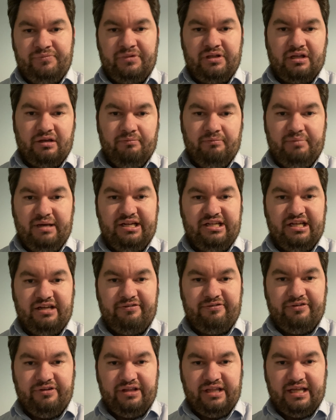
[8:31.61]
competing
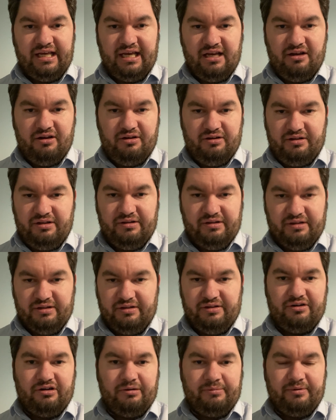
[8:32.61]
for
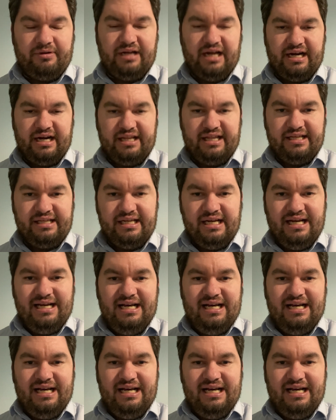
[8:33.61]
the top two candidates,